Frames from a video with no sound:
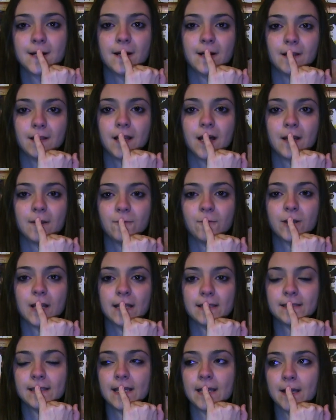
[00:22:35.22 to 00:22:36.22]
lot of what
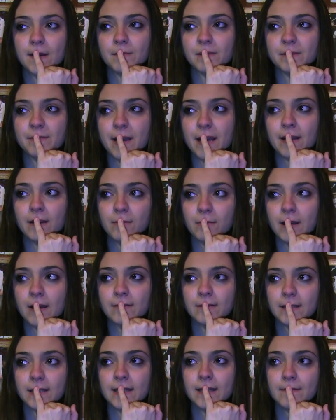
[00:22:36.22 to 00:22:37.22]
I say comes back
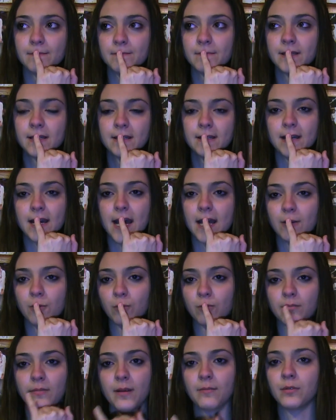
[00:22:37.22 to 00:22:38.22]
around to him. I
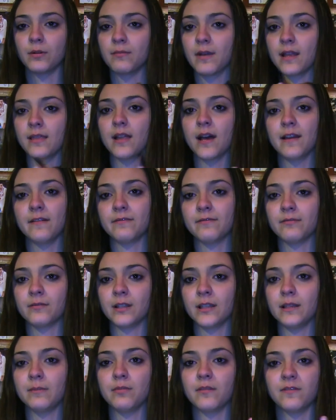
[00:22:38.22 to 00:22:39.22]
don't remember my life
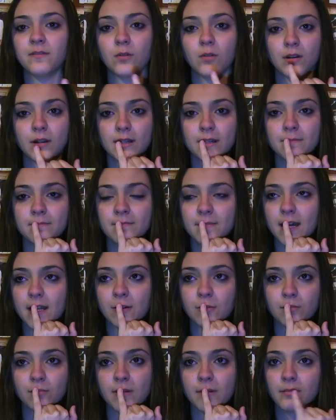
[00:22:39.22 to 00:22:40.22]
really before him. I
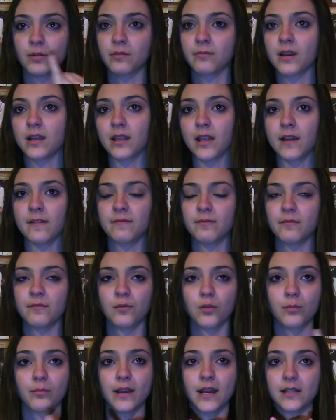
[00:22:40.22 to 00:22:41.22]
don't remember my life
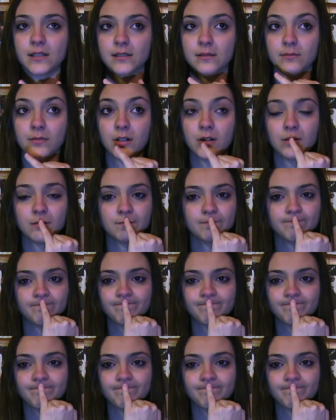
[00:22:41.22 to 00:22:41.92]
before basketball.